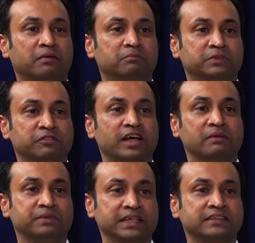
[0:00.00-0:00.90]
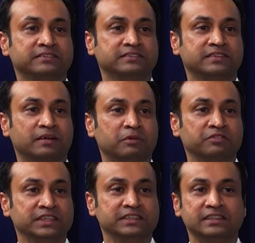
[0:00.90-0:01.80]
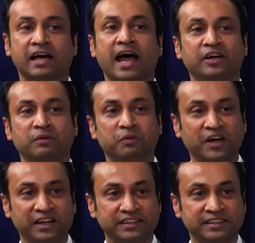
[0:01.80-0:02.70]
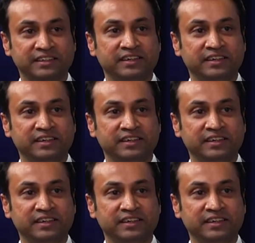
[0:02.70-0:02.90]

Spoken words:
developing some of these hydroponic